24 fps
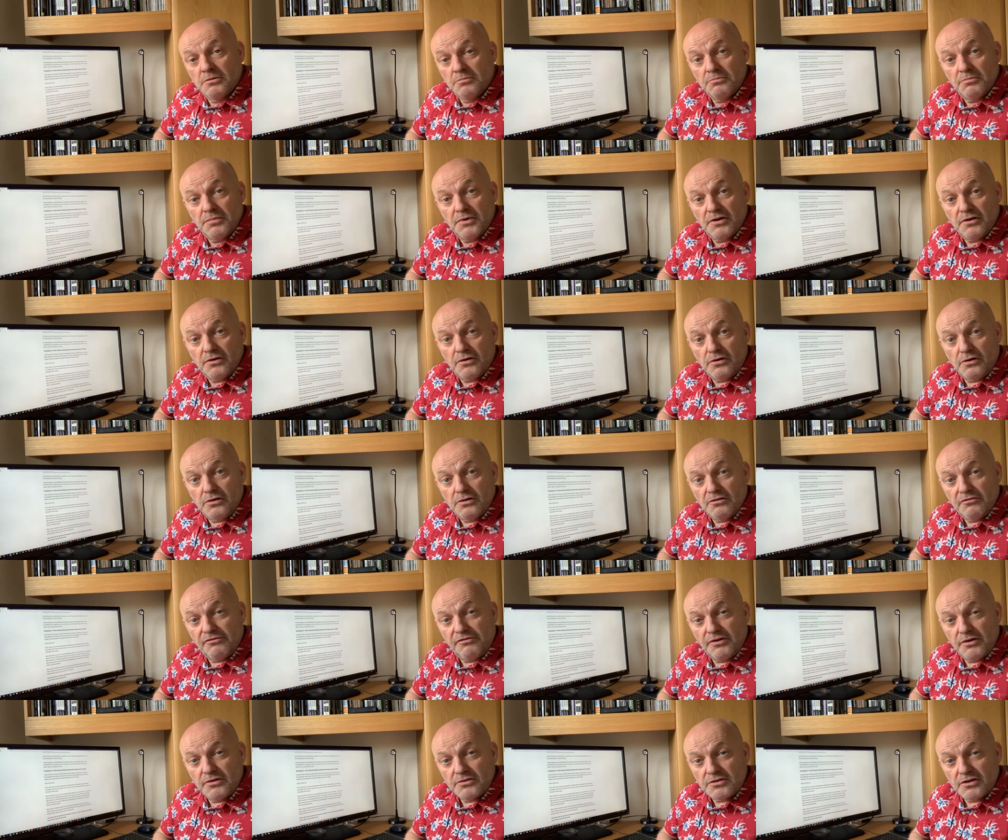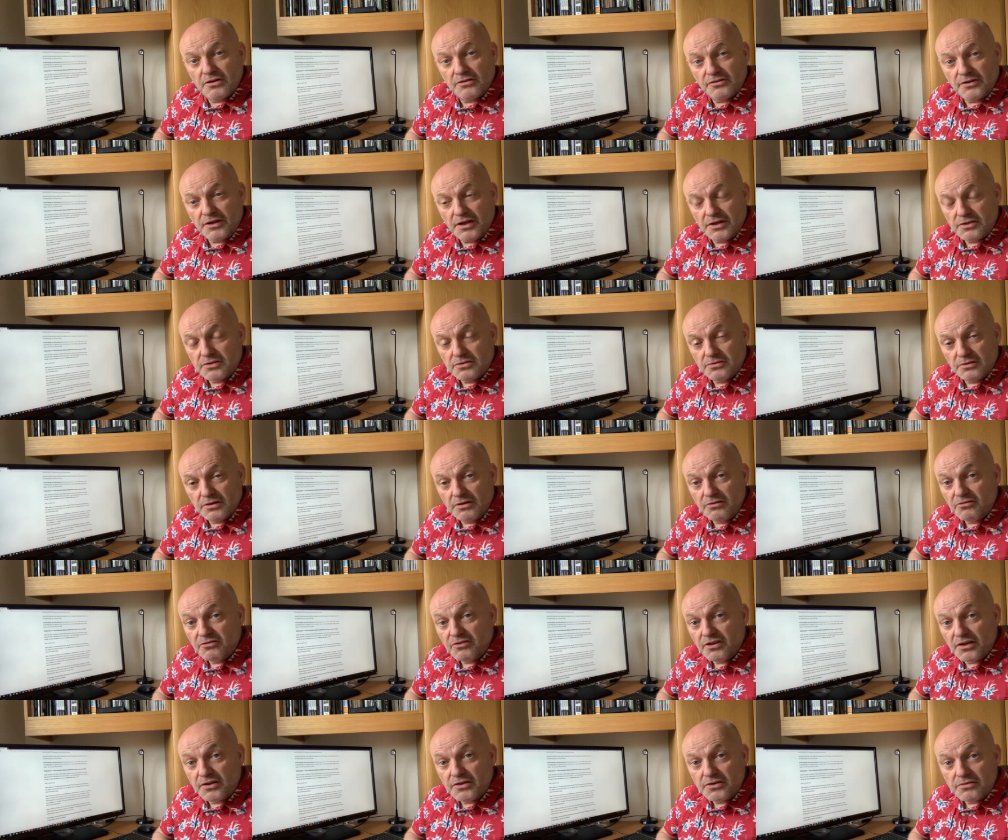But all the photos I took in
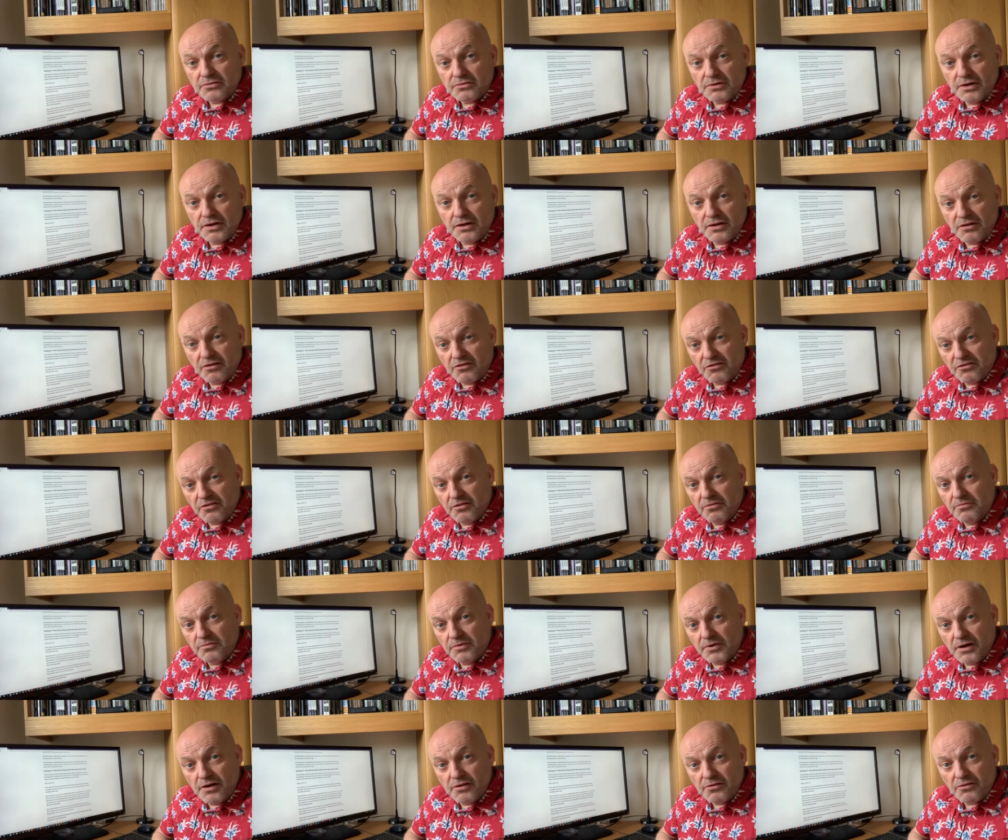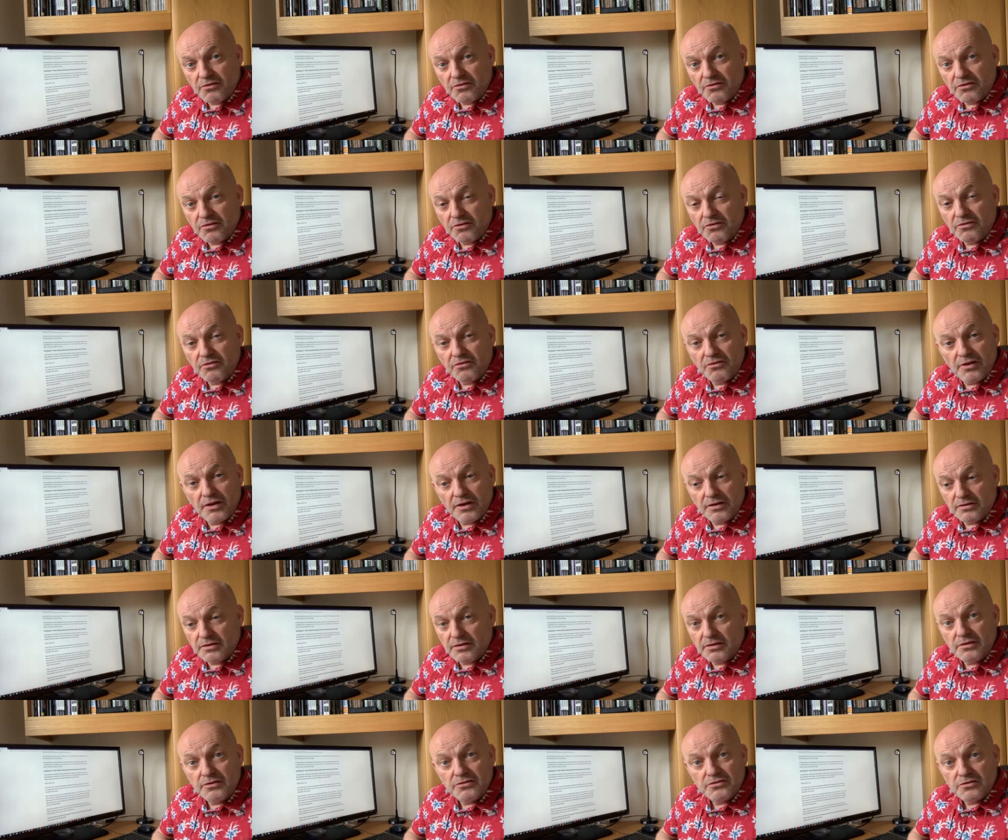Santorini at sunrise and sunset,
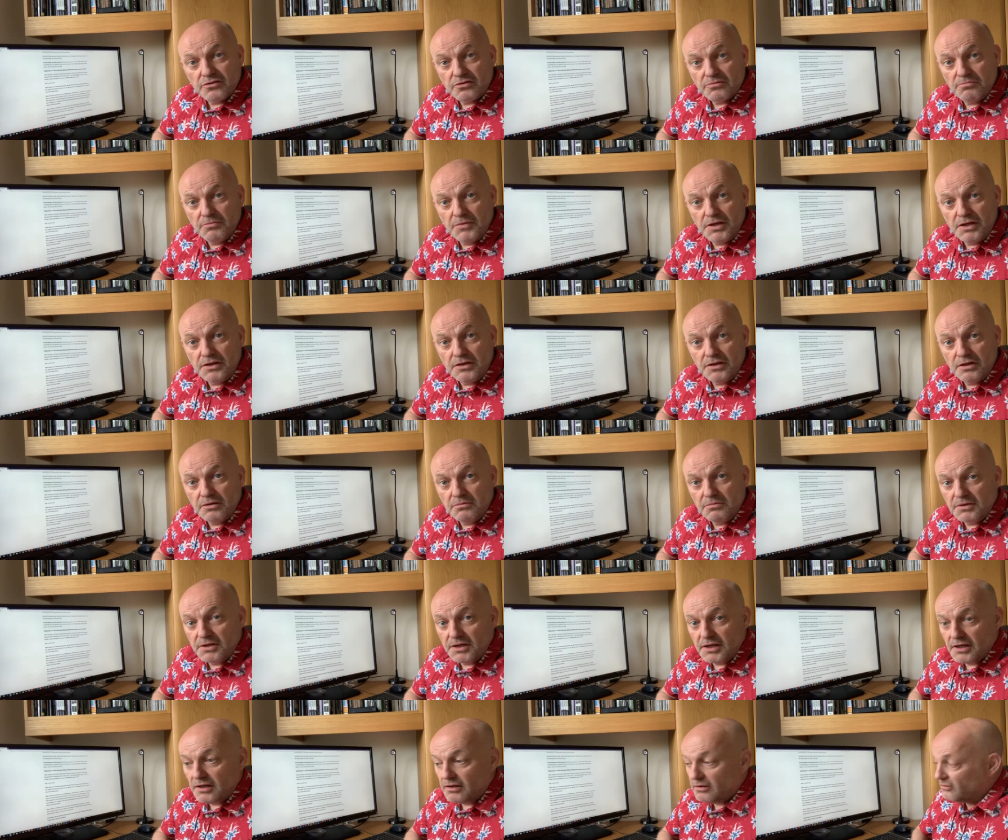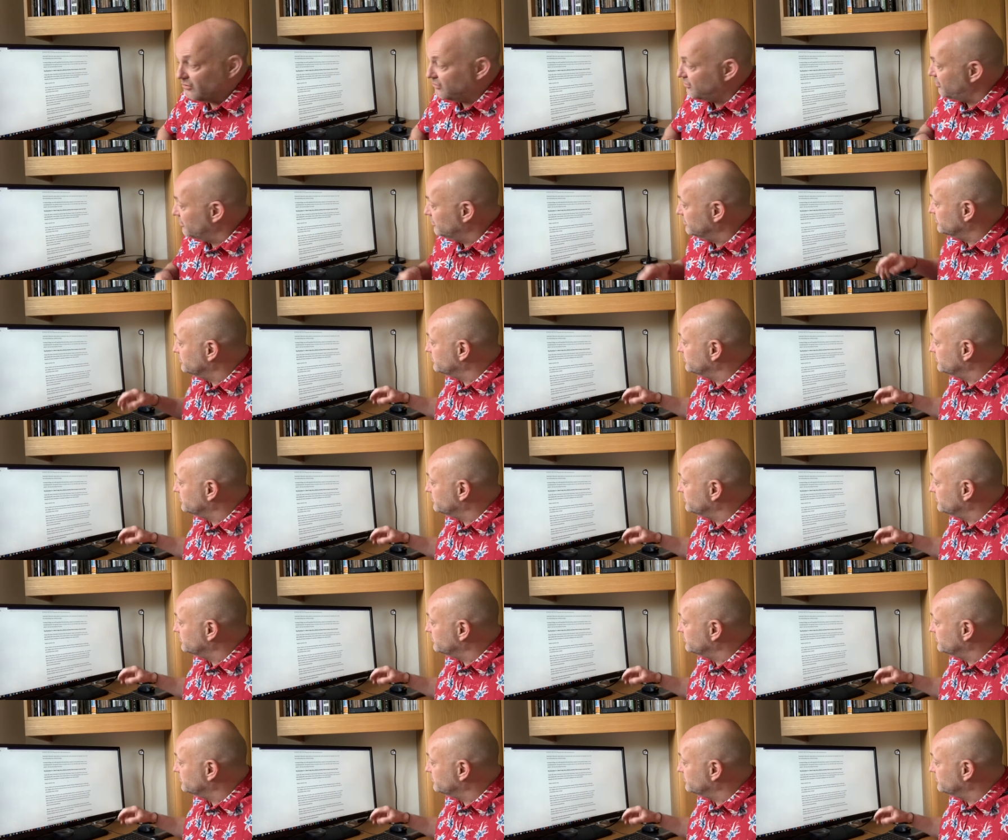there's just me, nobody else.